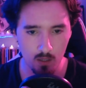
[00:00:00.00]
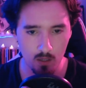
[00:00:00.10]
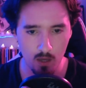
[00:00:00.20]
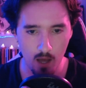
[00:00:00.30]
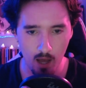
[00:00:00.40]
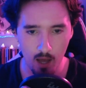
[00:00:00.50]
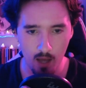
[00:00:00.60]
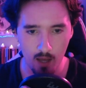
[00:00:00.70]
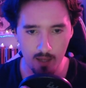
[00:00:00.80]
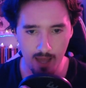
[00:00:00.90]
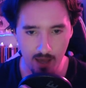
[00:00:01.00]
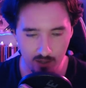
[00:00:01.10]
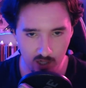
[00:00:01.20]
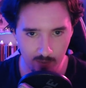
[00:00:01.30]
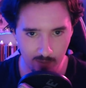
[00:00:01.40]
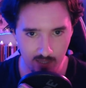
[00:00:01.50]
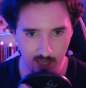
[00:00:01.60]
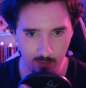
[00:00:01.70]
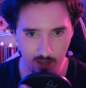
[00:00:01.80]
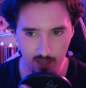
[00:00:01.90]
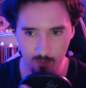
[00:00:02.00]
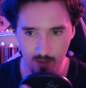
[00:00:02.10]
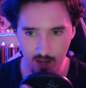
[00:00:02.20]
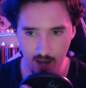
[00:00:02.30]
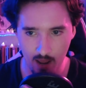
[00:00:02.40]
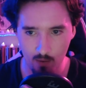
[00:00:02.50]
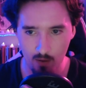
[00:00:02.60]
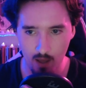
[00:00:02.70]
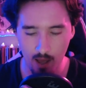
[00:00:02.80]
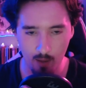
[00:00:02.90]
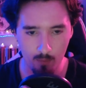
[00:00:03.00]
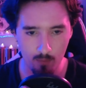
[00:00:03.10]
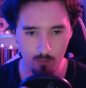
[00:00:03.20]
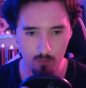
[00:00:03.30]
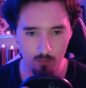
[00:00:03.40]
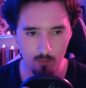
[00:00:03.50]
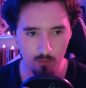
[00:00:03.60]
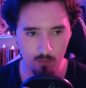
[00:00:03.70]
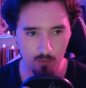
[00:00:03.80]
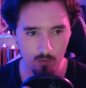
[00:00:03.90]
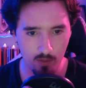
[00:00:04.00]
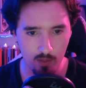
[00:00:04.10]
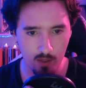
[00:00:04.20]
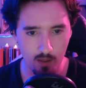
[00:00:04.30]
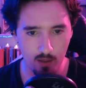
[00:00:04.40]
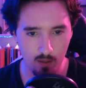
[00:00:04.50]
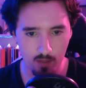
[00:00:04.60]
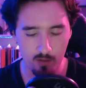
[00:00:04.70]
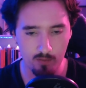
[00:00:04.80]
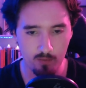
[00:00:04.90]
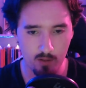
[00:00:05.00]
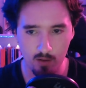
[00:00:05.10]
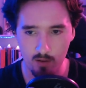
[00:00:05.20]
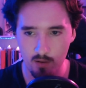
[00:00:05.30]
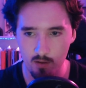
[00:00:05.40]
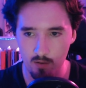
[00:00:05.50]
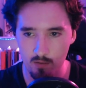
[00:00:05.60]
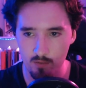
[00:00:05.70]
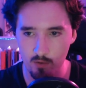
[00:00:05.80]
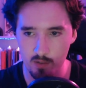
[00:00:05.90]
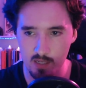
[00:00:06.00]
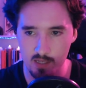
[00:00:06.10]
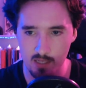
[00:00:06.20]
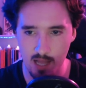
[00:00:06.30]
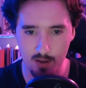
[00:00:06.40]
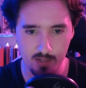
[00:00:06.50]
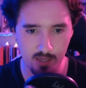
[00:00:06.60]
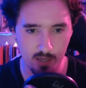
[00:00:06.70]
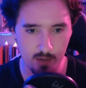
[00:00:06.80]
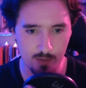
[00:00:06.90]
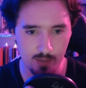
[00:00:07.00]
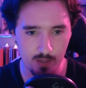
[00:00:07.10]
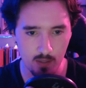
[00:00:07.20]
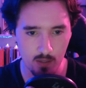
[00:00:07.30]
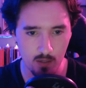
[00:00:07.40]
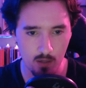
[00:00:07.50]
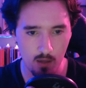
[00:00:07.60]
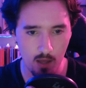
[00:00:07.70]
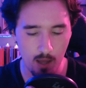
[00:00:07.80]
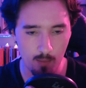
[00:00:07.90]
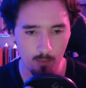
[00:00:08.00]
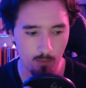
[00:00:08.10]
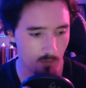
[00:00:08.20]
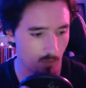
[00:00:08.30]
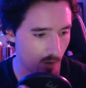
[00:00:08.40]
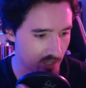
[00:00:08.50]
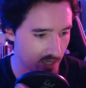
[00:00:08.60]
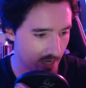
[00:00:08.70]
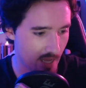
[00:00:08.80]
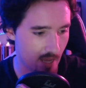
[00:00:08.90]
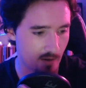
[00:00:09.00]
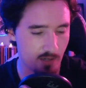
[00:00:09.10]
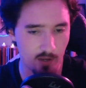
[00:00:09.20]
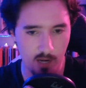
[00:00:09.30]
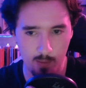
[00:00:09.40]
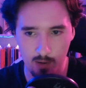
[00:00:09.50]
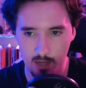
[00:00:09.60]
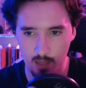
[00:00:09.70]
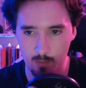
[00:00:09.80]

that. Yeah, you should be able to hear me a little better now. The voice is as loud as it goes. Well, actually, I can turn it up a little,